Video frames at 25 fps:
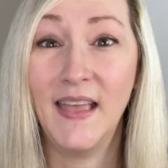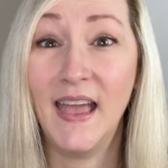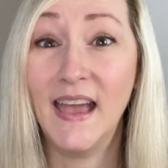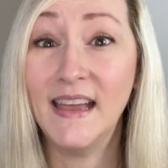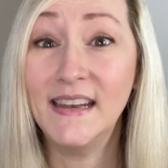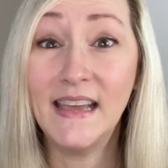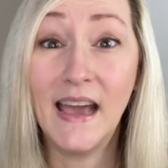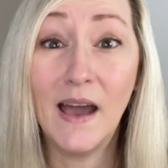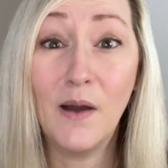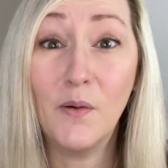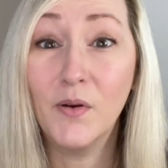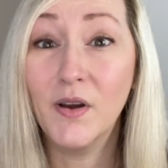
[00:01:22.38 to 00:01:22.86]
And
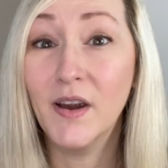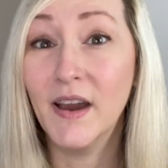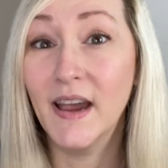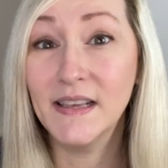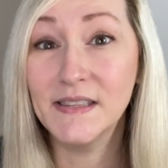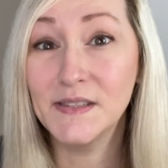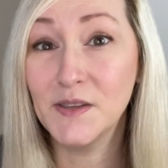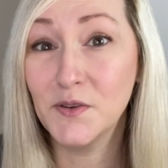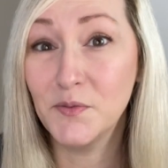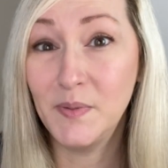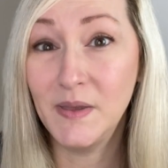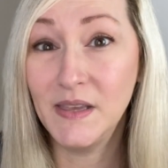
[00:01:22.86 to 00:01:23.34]
how are
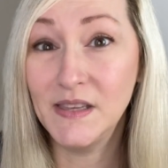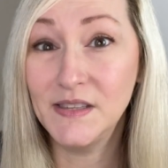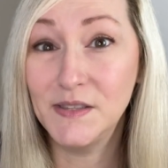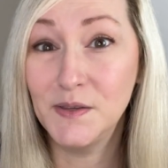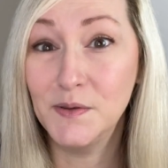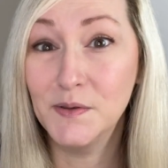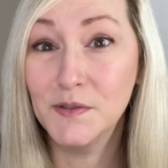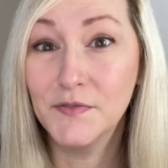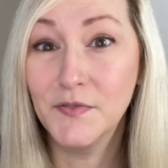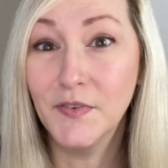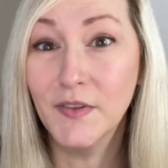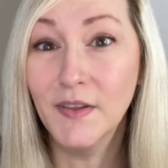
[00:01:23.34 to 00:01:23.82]
SOPs
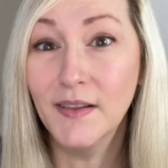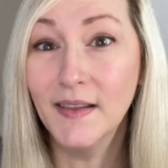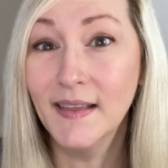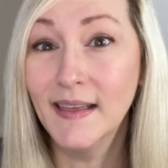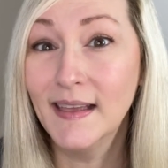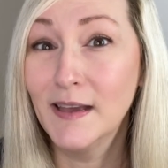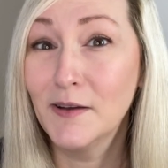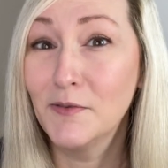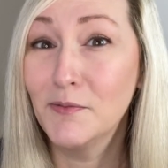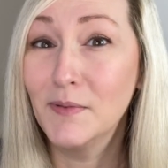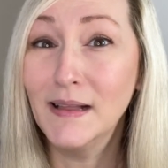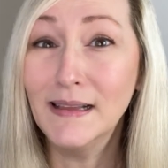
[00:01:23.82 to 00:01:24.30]
useful?
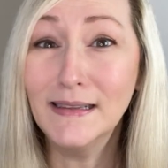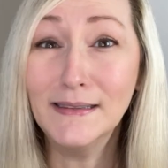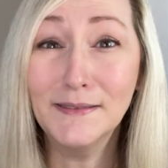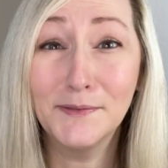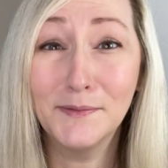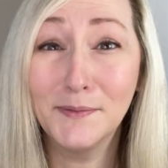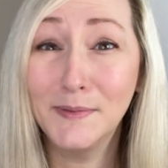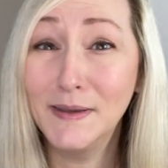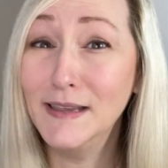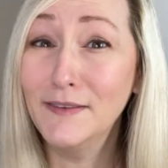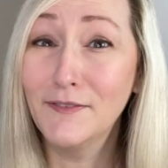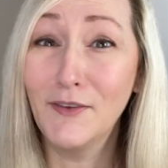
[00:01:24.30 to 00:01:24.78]
Well,
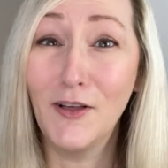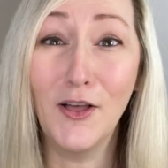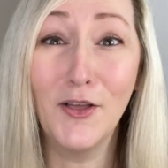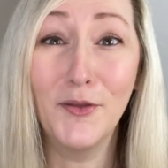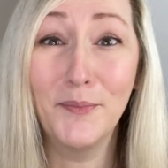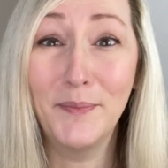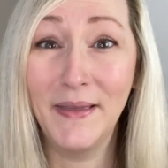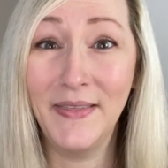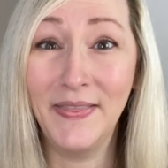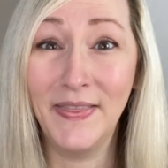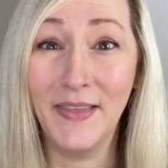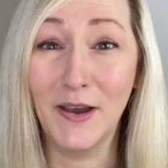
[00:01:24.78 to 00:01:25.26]
we've all
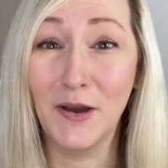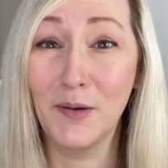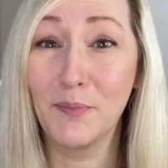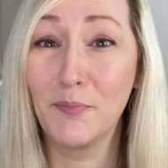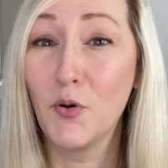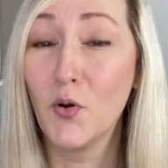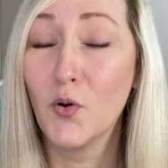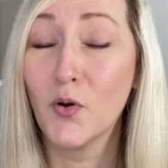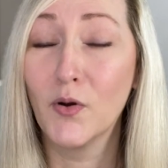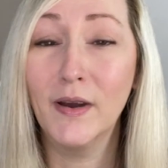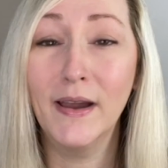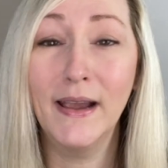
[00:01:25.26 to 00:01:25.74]
been there,
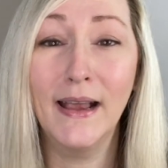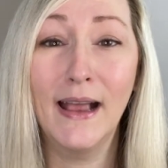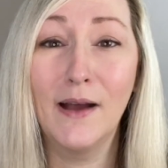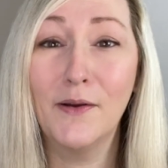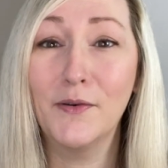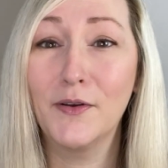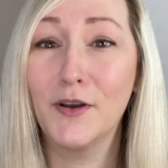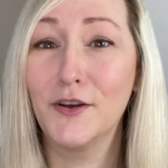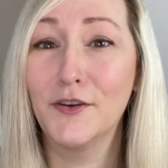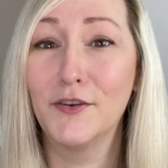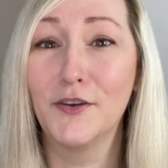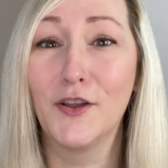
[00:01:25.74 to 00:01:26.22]
pouring out
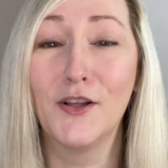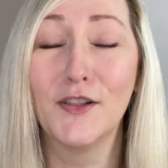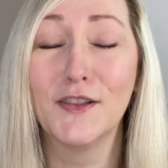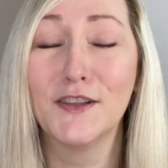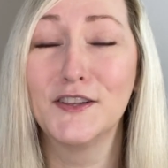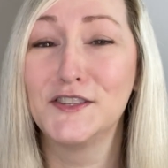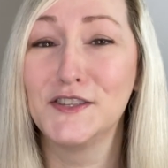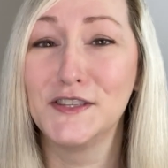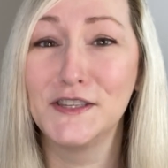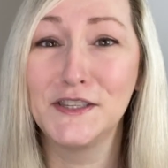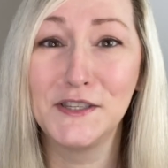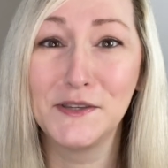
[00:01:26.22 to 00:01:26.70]
our
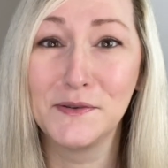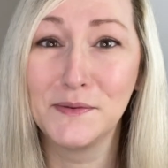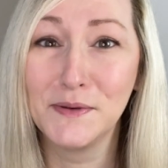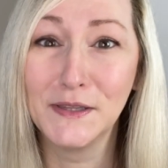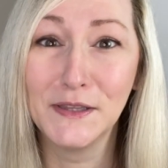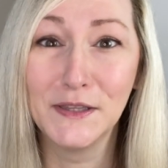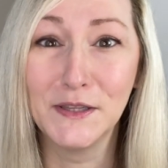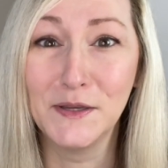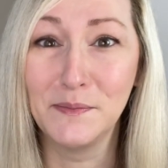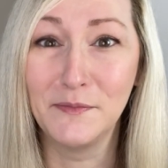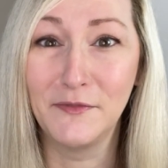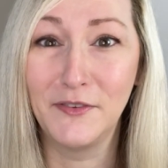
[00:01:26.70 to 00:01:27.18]
knowledge into a
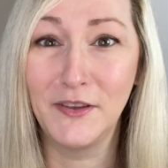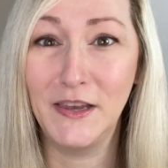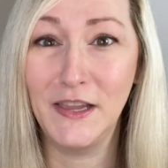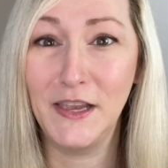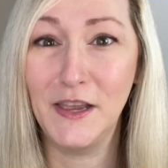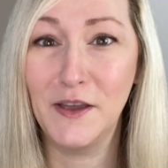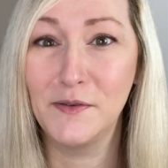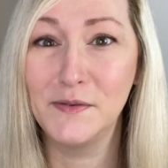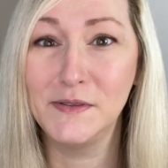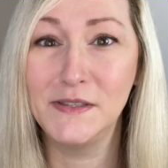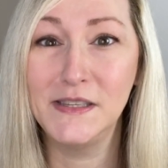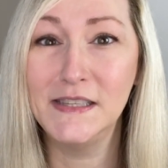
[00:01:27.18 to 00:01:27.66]
Loom
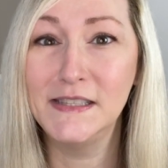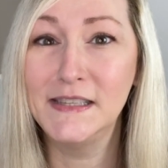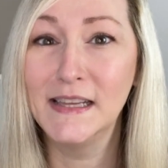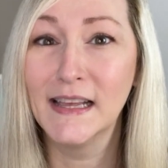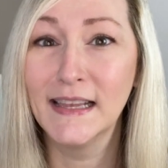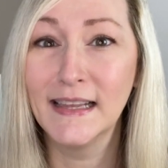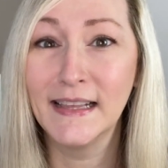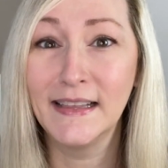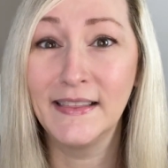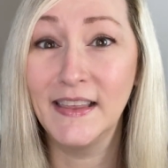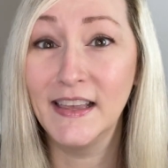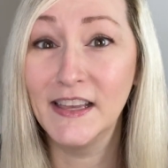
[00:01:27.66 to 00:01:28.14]
video,
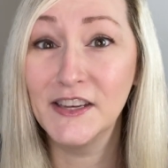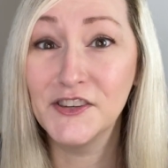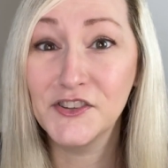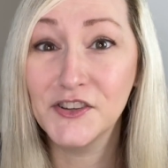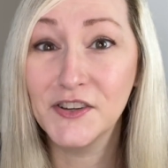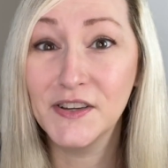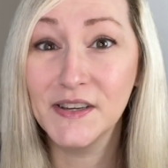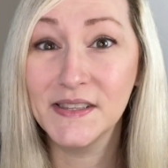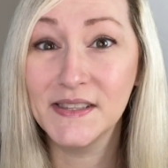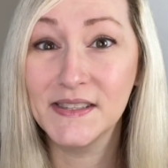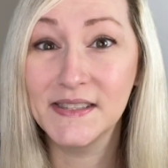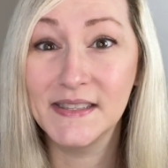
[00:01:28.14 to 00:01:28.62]
detailing the
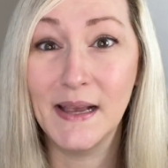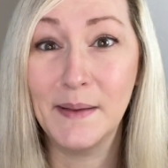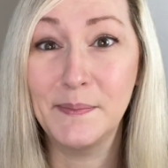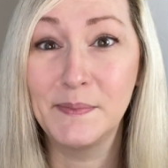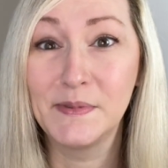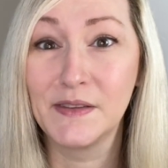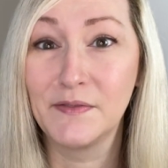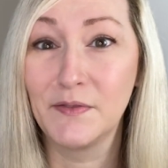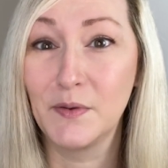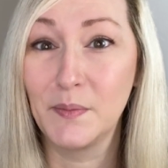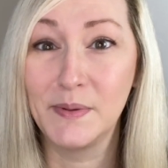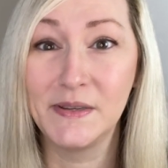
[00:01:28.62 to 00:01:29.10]
intricate steps
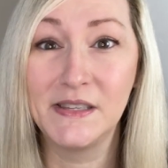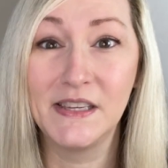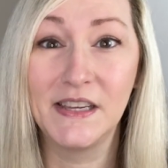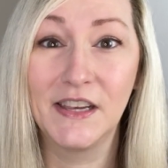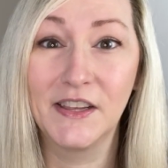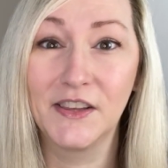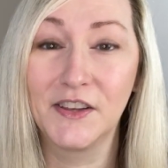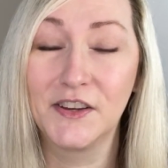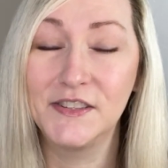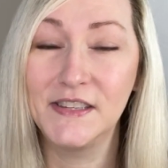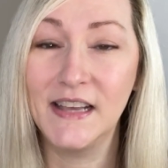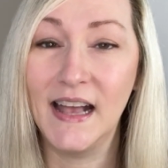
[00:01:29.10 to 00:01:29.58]
of a
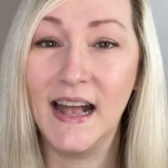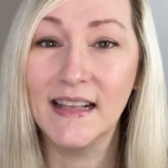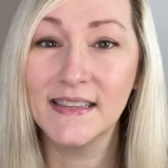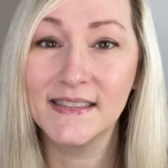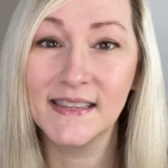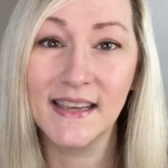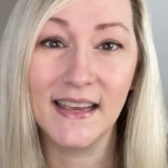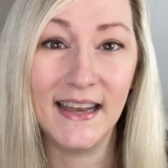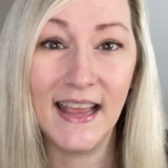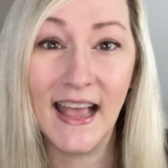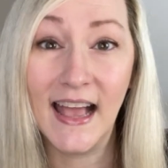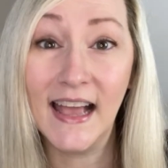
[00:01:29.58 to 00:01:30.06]
particular task
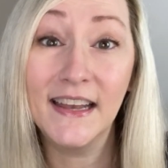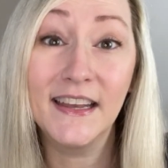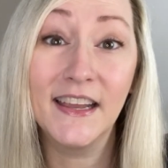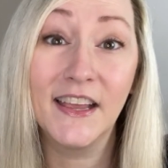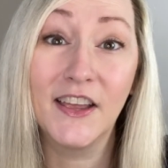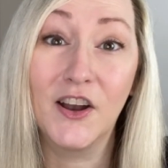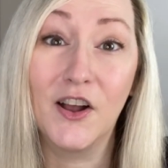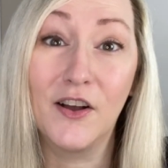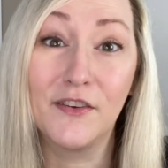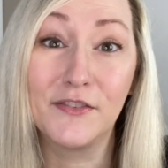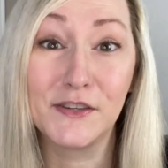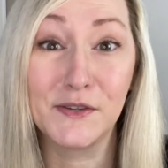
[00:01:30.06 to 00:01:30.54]
and handing it
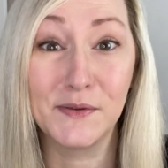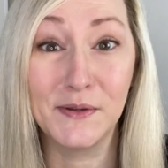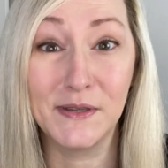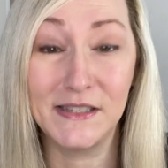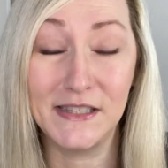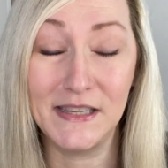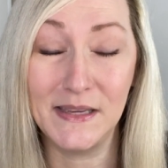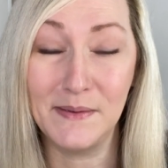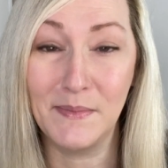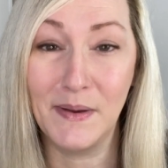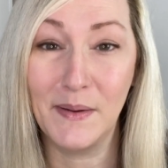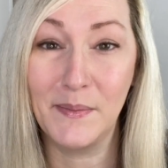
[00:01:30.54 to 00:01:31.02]
off to a
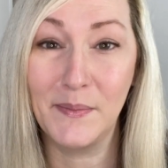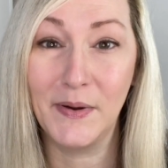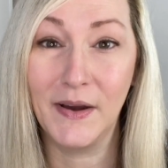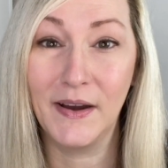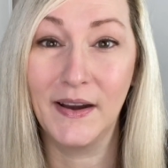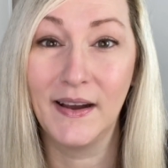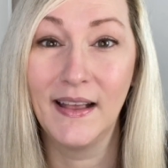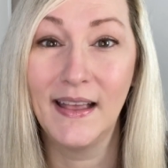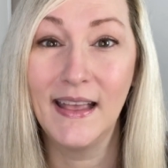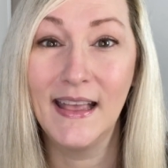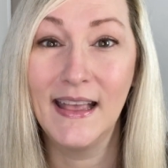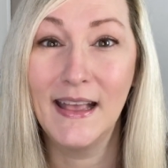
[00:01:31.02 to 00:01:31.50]
team member.
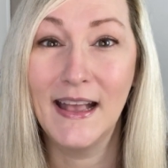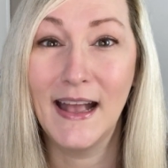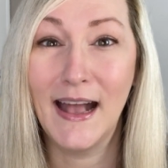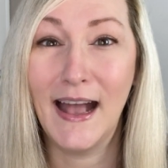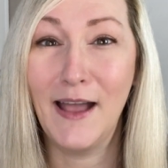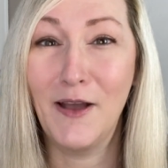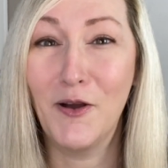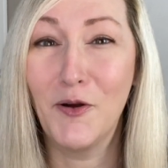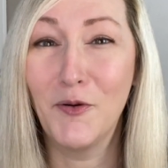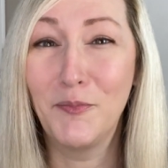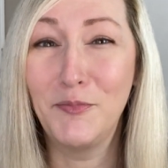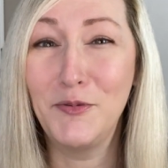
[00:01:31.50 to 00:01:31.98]
I
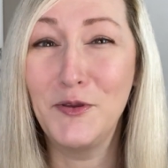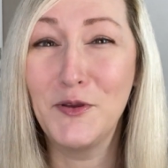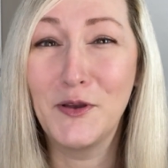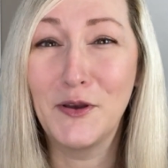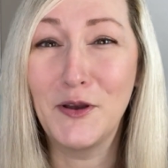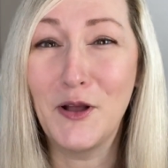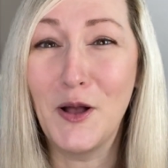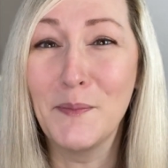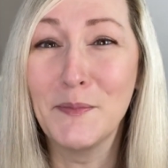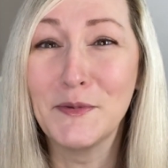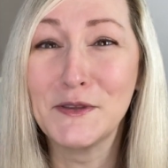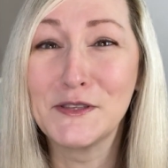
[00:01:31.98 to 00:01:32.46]
hope you can
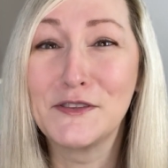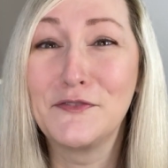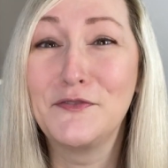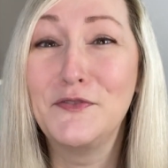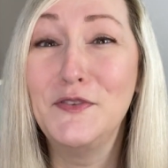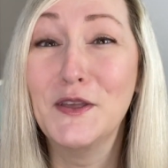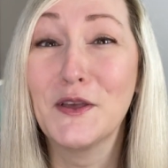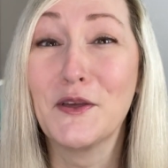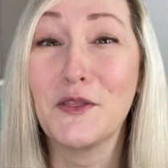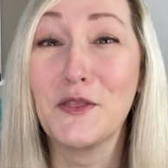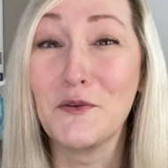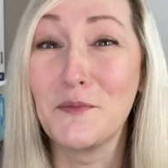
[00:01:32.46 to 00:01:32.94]
almost
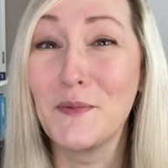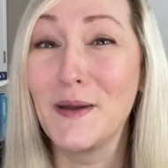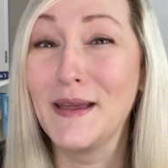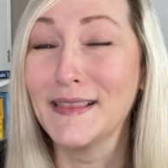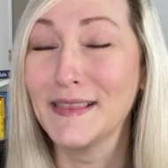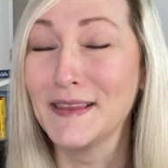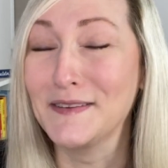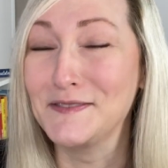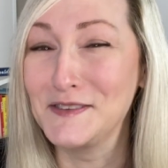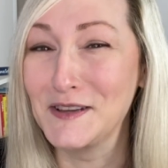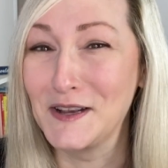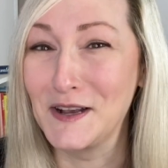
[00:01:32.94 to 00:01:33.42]
feel the weight
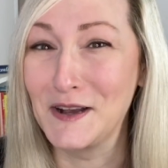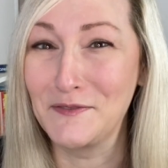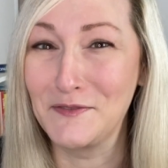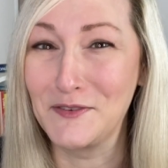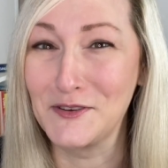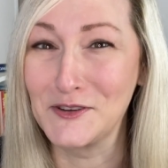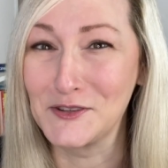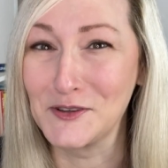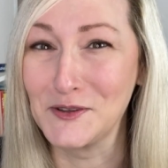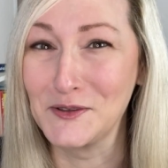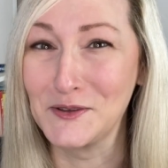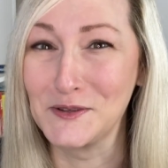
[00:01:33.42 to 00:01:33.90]
lifting off your
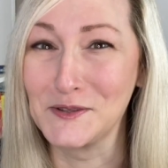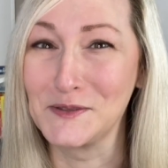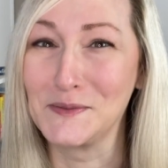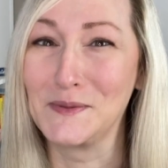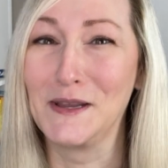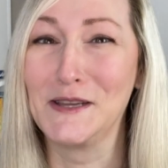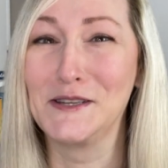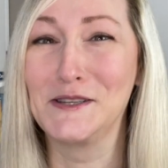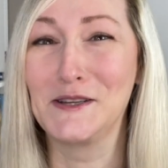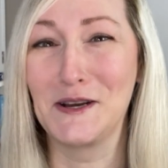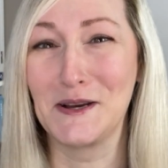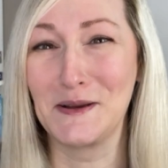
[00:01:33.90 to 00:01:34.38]
shoulders when
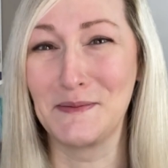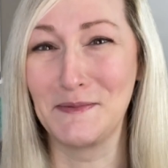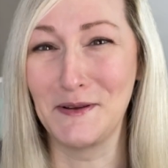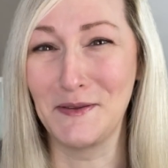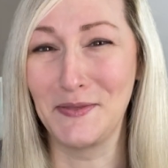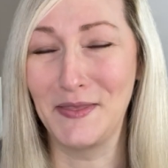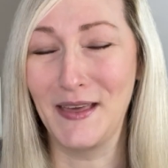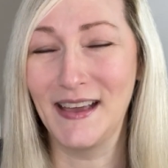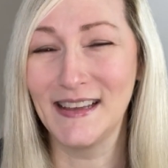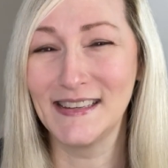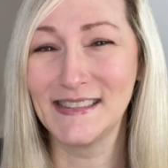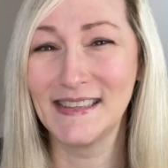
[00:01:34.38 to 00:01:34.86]
I talk about
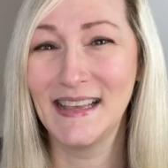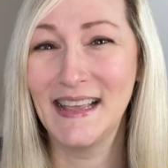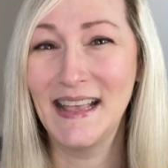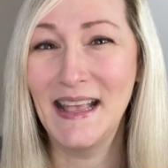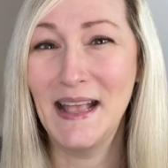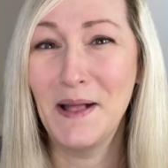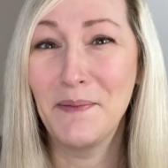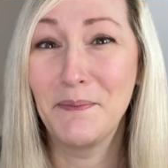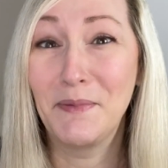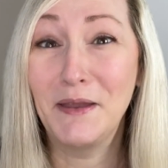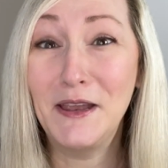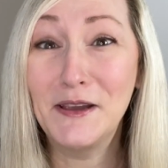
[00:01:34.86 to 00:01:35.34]
that.
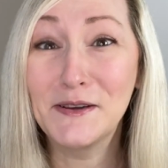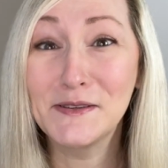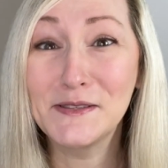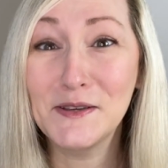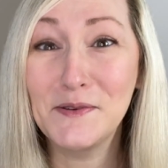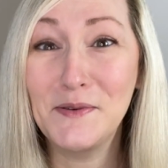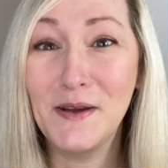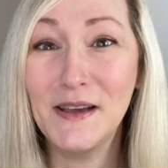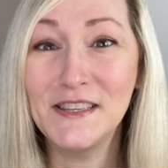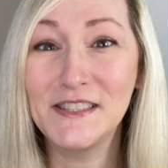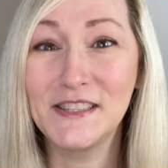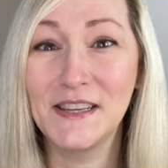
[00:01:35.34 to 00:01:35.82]
But here's a
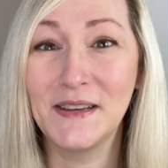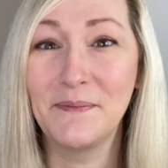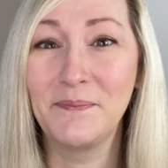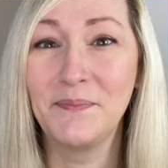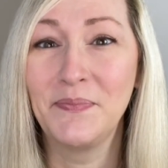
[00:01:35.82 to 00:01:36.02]
question.